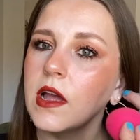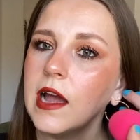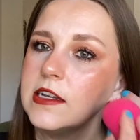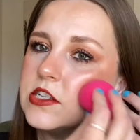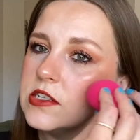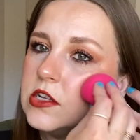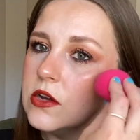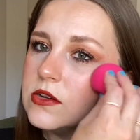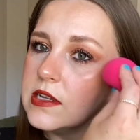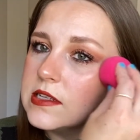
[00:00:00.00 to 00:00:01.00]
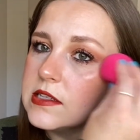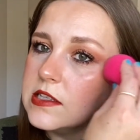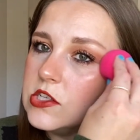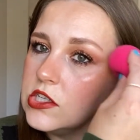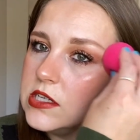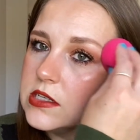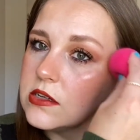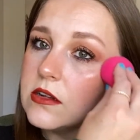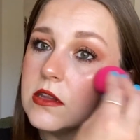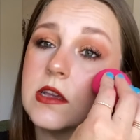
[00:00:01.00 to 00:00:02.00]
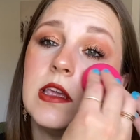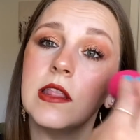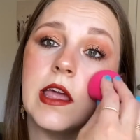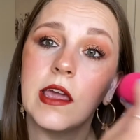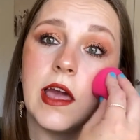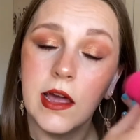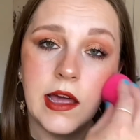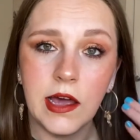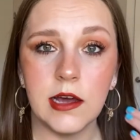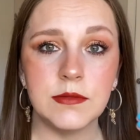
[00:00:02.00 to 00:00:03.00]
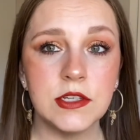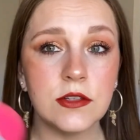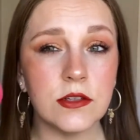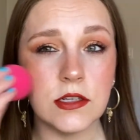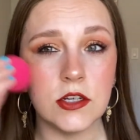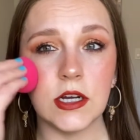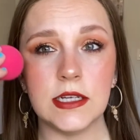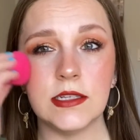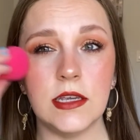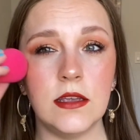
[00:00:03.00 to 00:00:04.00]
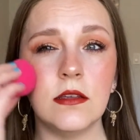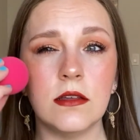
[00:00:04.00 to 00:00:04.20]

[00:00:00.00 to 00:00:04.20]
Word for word: I just noticed the cheeks are looking like absolutely crazy.